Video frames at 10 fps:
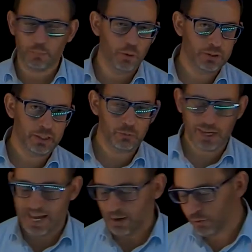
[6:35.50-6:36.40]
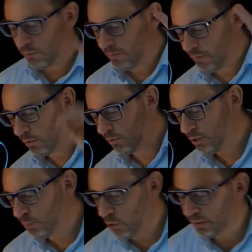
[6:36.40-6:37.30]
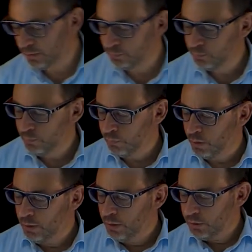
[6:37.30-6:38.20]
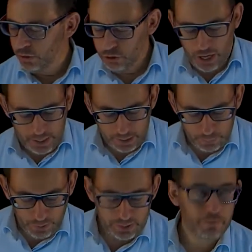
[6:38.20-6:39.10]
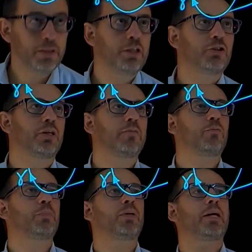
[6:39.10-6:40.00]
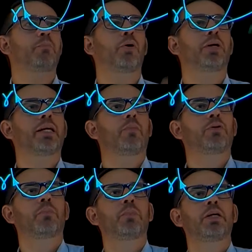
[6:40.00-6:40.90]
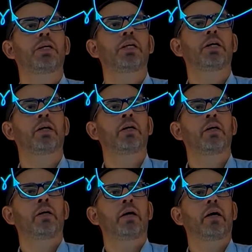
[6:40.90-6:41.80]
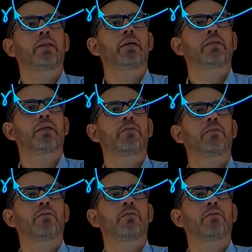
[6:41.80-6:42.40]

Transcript: the border is what counts, so we focus on this border. So in general, by definition, if we pick a point capital P here, and there is an